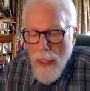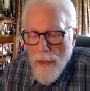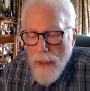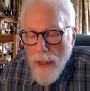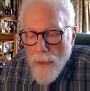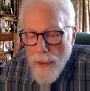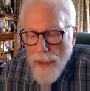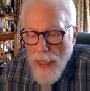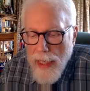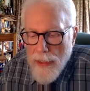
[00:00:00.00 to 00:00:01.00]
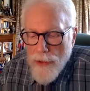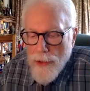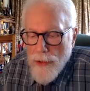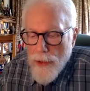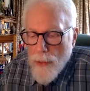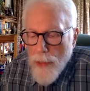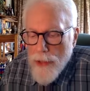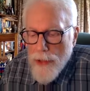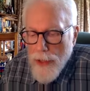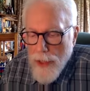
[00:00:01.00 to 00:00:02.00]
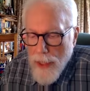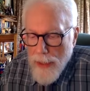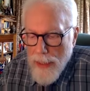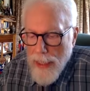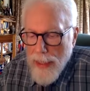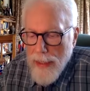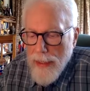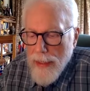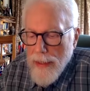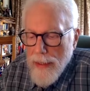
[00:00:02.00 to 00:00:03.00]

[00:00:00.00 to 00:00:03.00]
the lower the angel you wish to contact